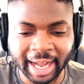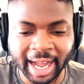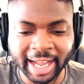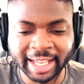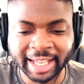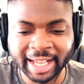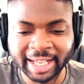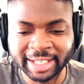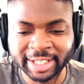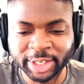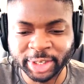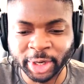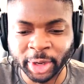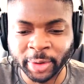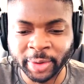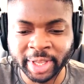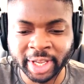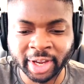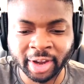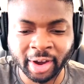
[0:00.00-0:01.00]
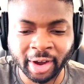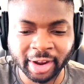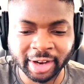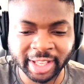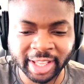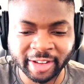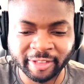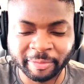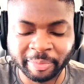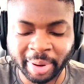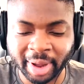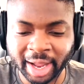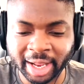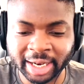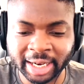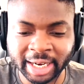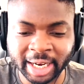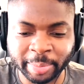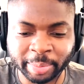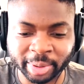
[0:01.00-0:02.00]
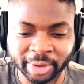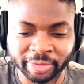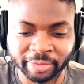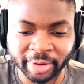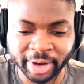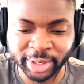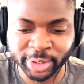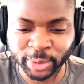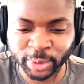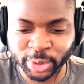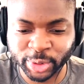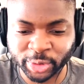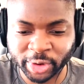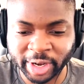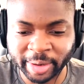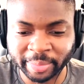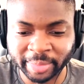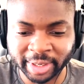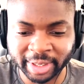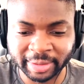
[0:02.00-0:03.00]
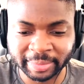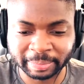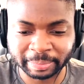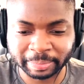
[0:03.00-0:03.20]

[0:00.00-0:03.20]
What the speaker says: I guess, you know, he can't give Pile any preferential treatment.